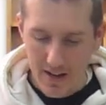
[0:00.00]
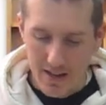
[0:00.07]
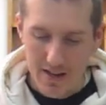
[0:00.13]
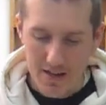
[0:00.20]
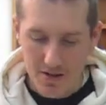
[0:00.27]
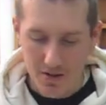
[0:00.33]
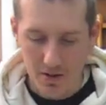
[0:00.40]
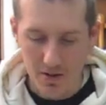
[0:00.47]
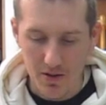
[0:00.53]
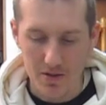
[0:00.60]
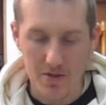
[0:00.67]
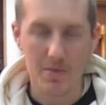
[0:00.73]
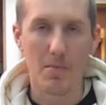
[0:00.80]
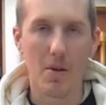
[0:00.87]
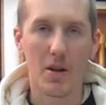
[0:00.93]
these are a little
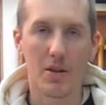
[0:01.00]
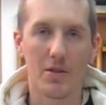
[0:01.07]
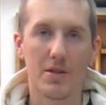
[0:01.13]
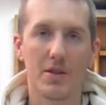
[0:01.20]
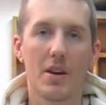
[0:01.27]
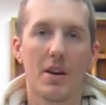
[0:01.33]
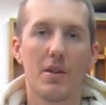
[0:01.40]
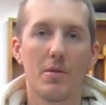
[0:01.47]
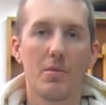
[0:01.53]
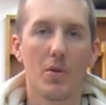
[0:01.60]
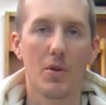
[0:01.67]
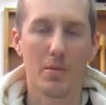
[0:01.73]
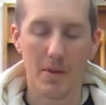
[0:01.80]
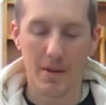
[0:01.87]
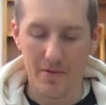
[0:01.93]
smaller and tighter and more
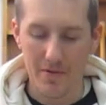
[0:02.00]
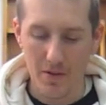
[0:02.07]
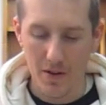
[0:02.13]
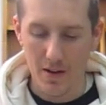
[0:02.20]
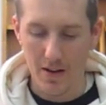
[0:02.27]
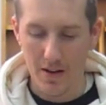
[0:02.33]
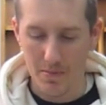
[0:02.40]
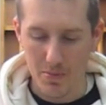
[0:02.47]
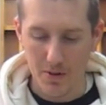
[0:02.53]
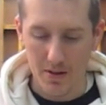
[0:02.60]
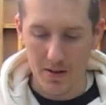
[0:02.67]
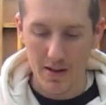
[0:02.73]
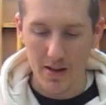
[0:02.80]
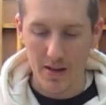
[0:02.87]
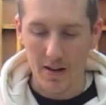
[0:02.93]
to my foot, and I put
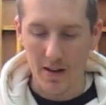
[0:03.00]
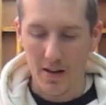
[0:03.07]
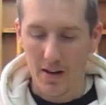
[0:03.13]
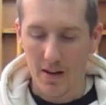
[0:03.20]
the uh,